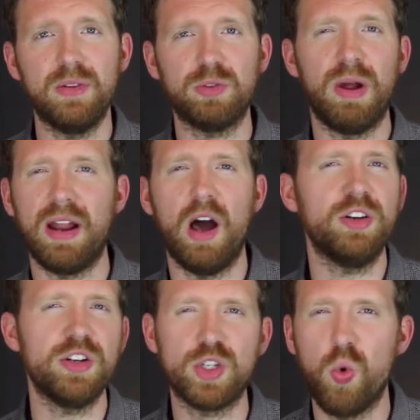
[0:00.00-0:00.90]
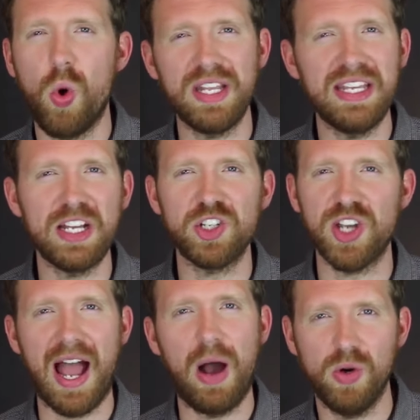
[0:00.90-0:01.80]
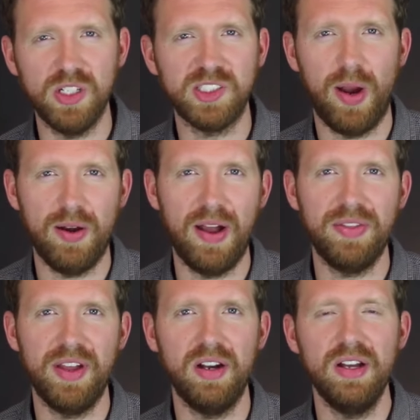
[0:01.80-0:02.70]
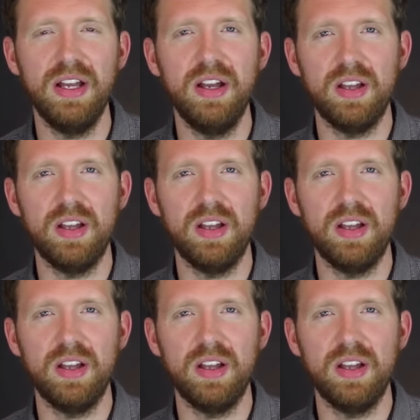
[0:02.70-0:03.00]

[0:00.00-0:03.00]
it was right 120-ish hours right around there